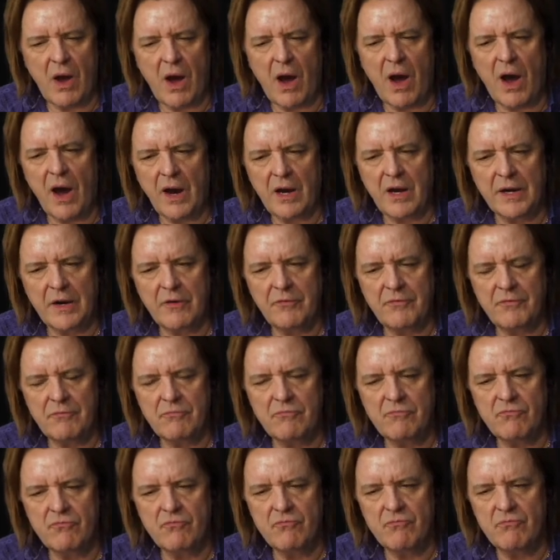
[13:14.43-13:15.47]
our kind of
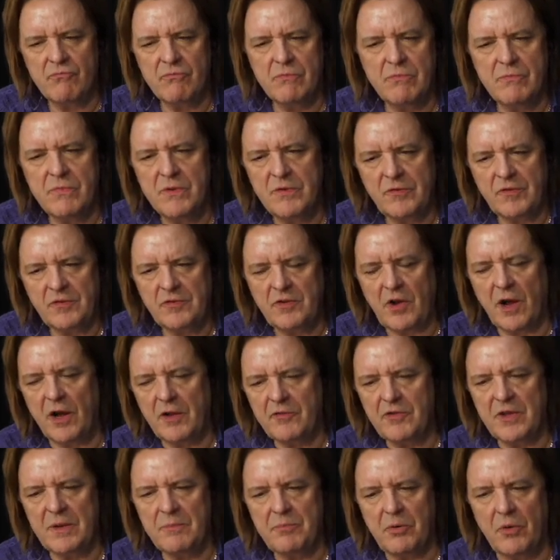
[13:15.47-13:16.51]

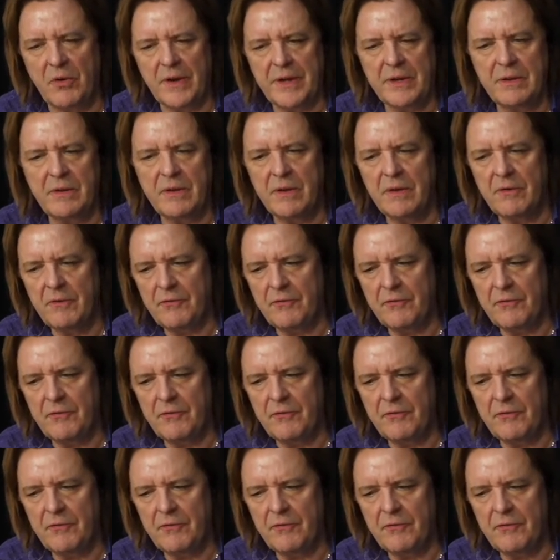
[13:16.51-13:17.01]
starting point,